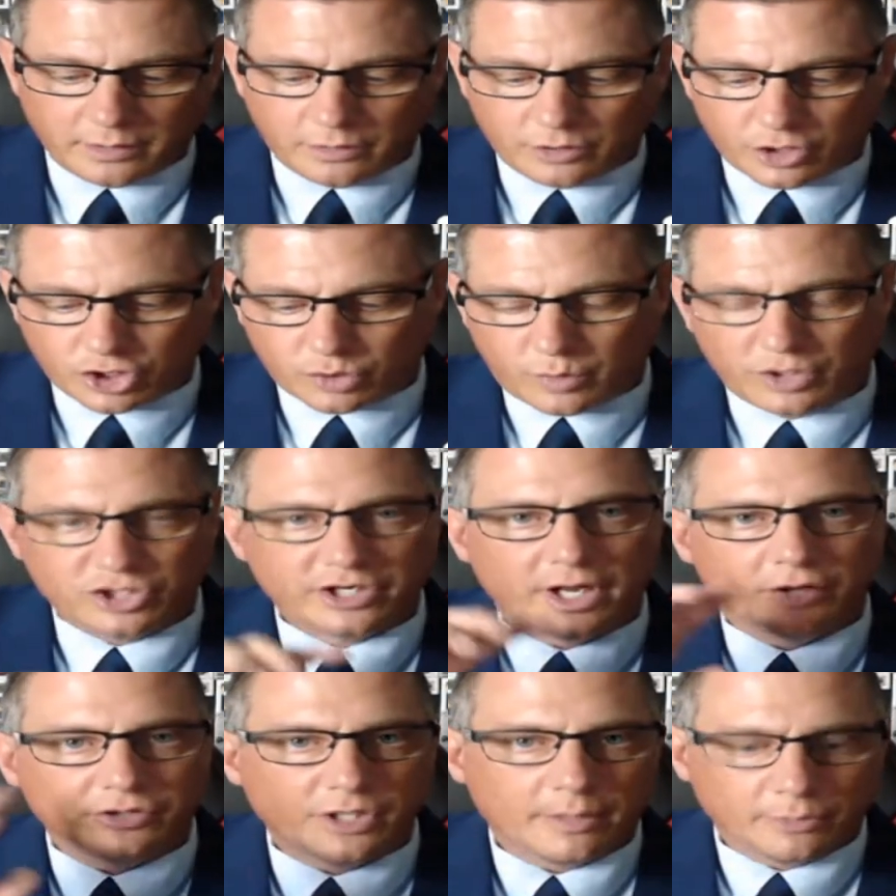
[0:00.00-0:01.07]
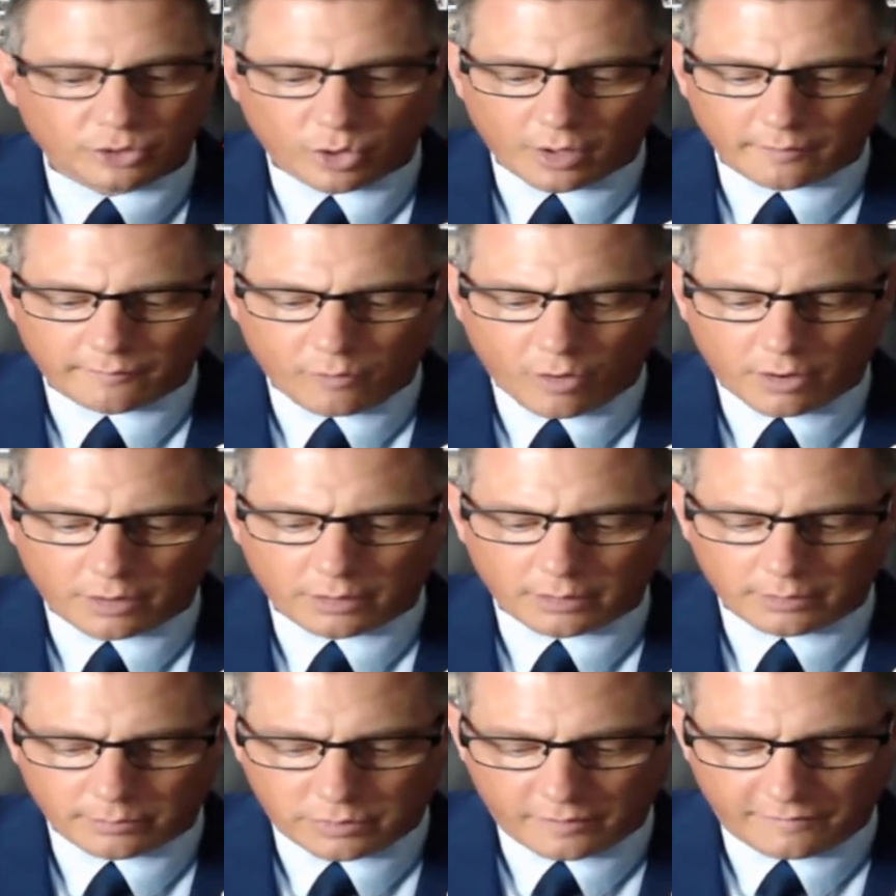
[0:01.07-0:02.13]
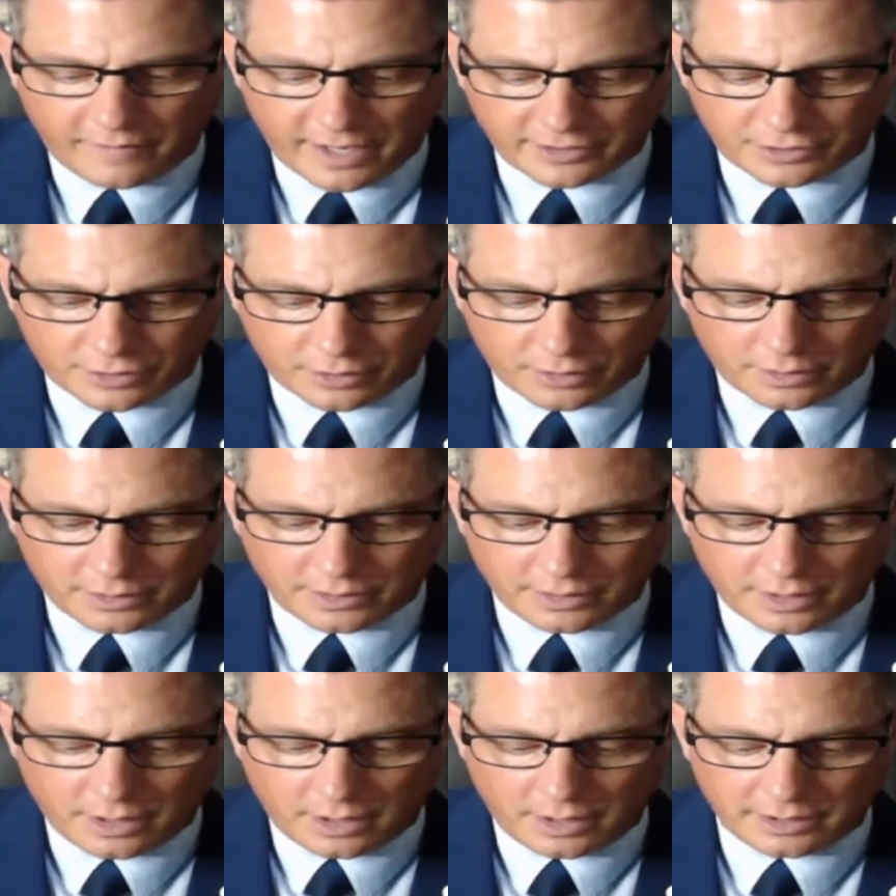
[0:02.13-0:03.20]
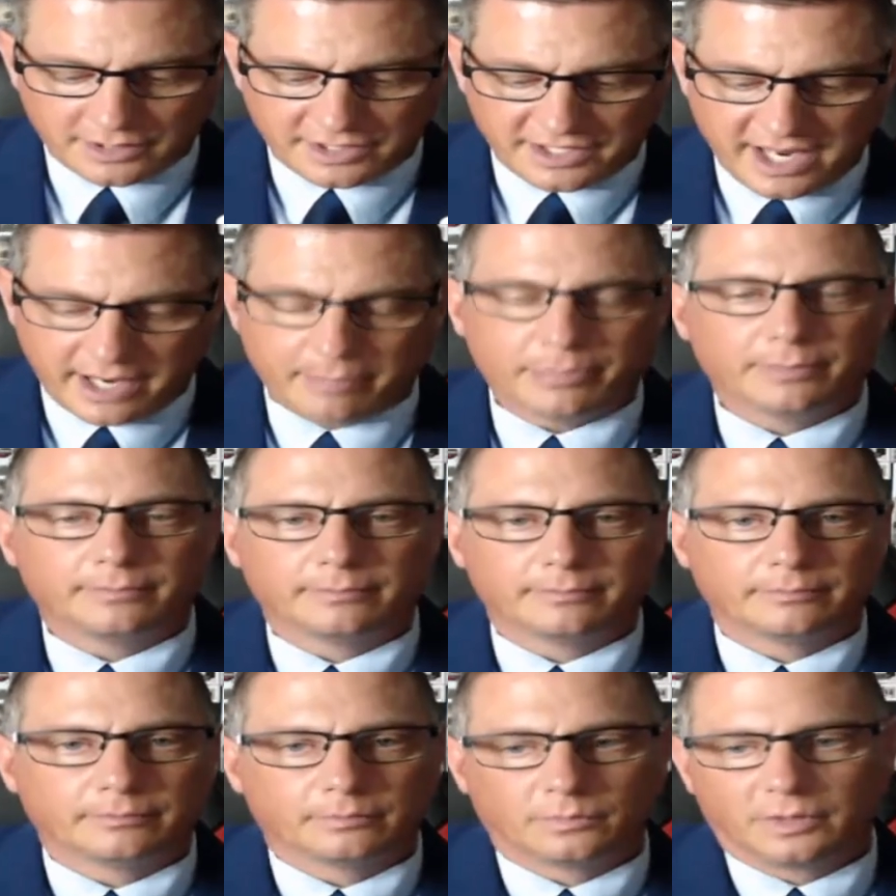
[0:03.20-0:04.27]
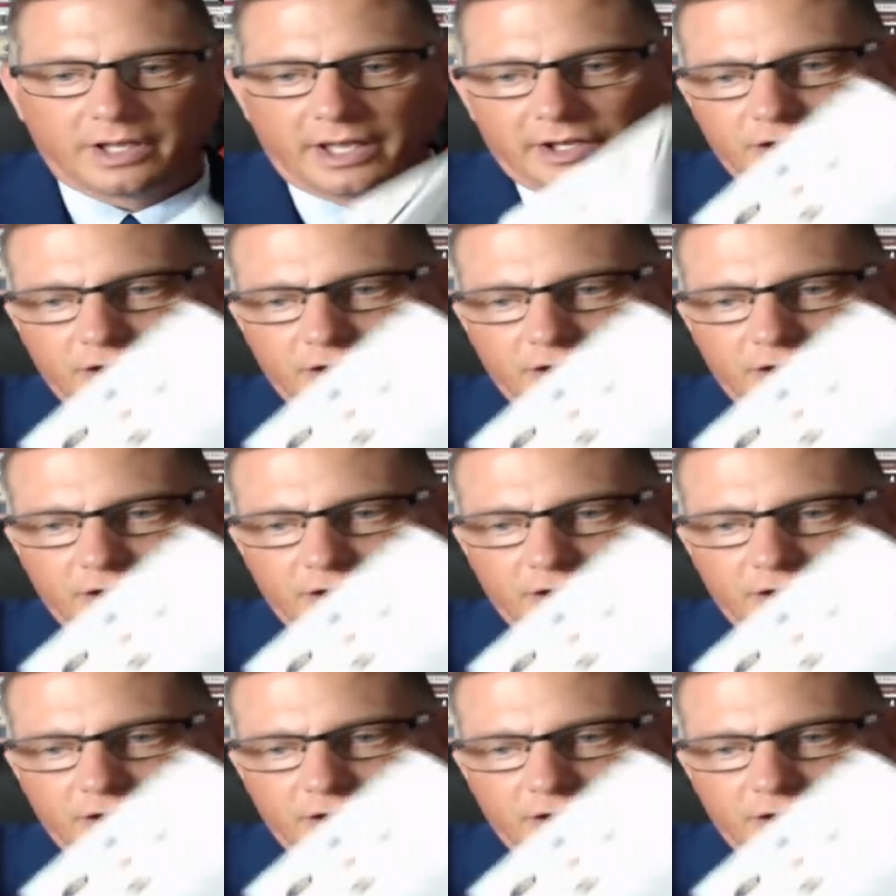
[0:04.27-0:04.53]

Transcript: switching out Dumbledore for Professor Snape. Okay, so we